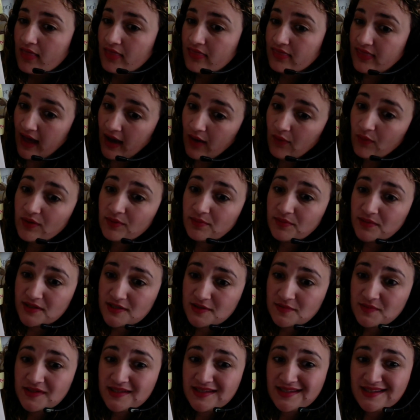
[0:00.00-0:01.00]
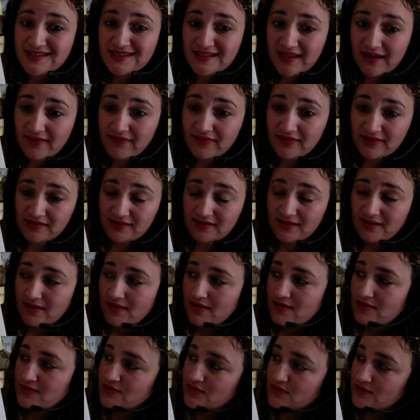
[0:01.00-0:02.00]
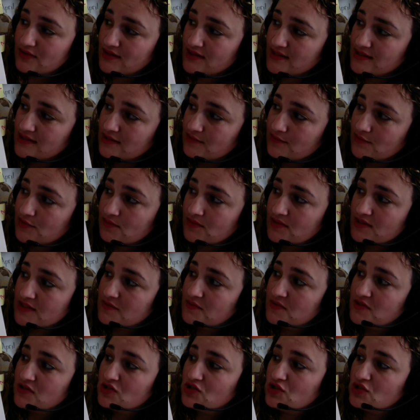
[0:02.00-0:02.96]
That one must be 7. So this number must be